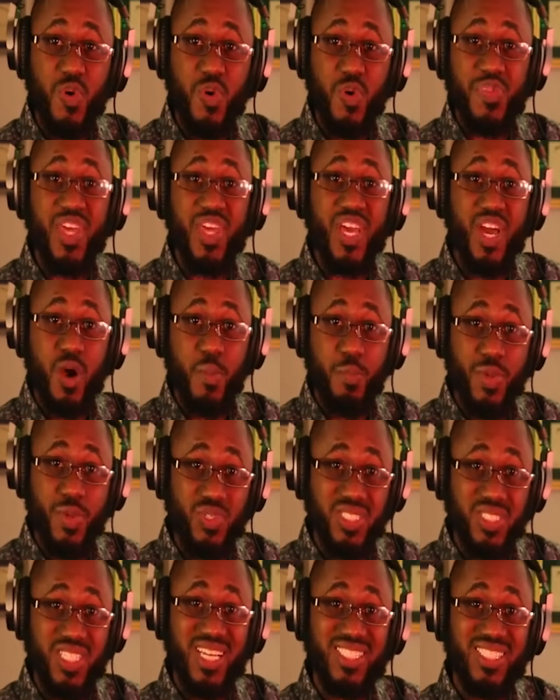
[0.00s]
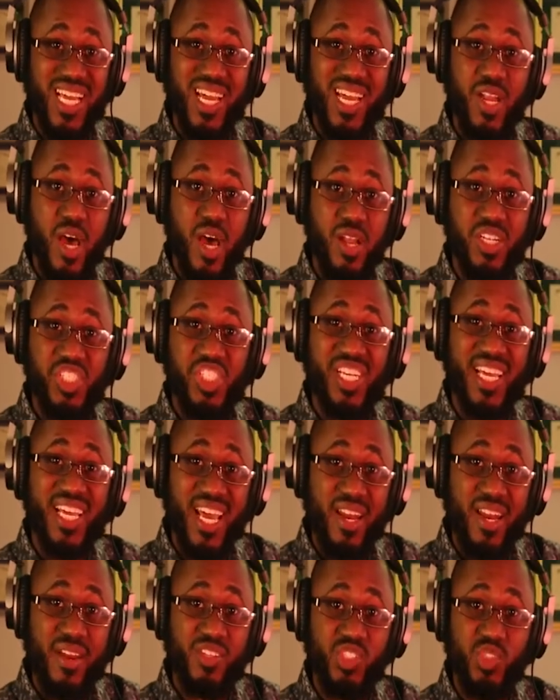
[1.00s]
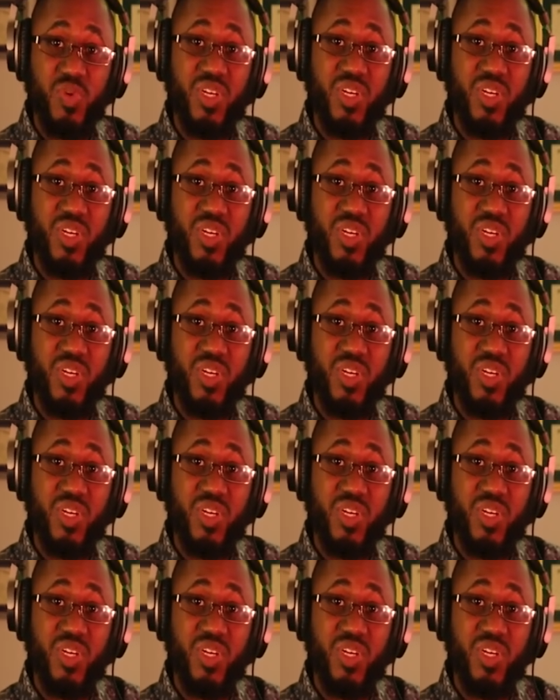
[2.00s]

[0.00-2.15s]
the Computing Technology Industry